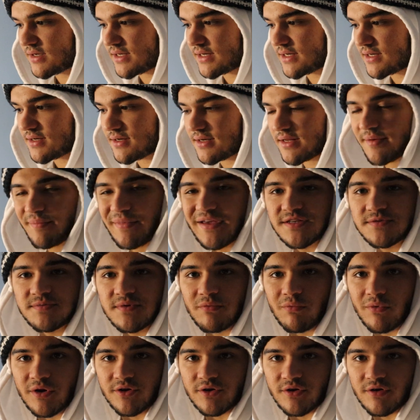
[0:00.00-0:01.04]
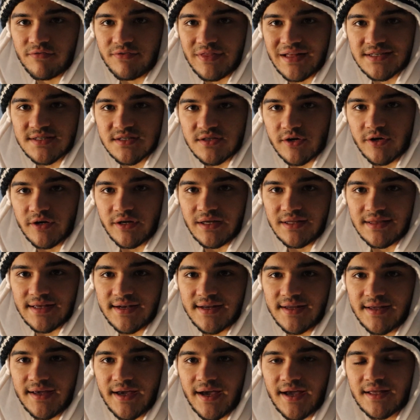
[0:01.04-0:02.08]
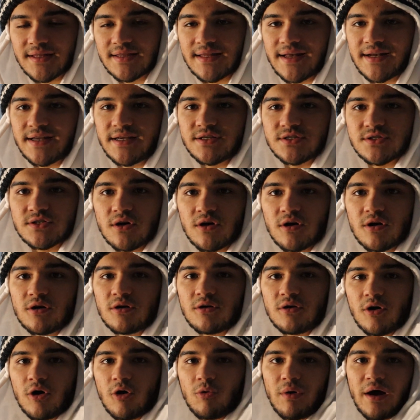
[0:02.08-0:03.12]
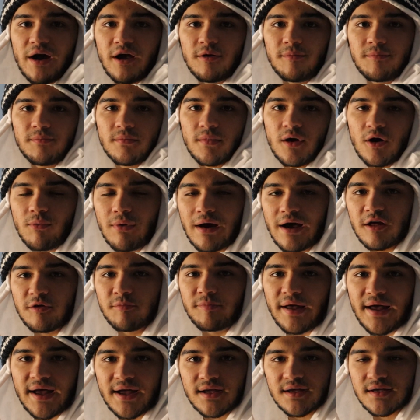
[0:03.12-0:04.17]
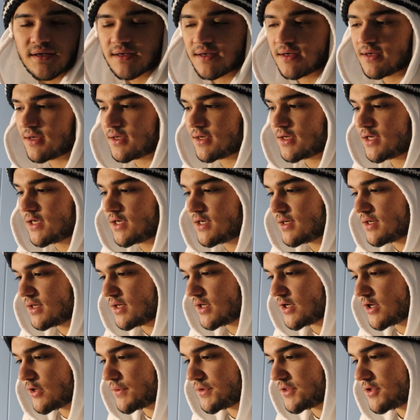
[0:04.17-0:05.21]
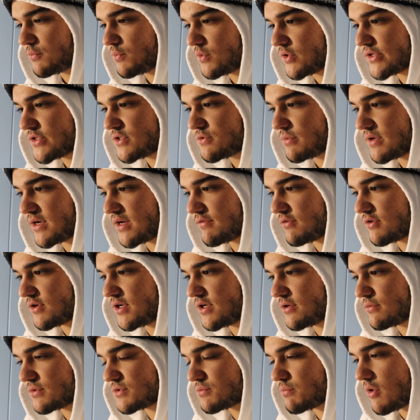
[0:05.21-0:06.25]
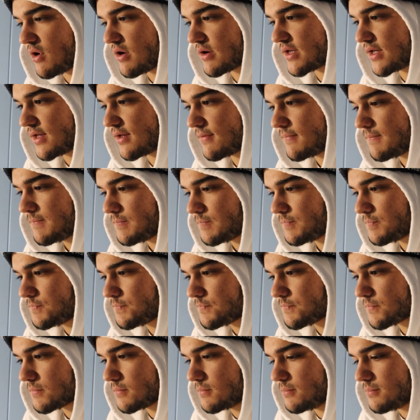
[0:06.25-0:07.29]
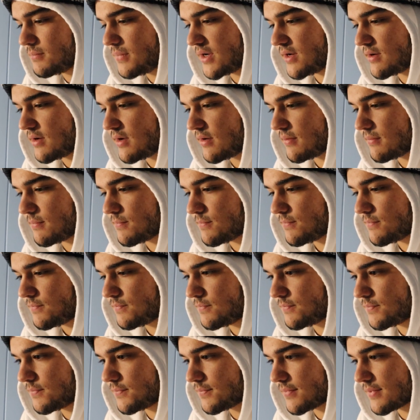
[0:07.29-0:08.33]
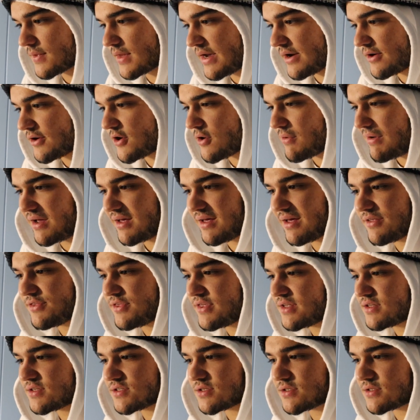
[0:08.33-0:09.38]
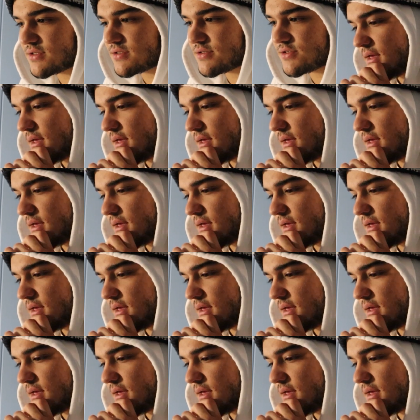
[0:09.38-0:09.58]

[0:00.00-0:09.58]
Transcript: and it makes me wonder if that's the hoodie that he saw a while back, you know, in the woods whenever he was walking. But I don't know. I think,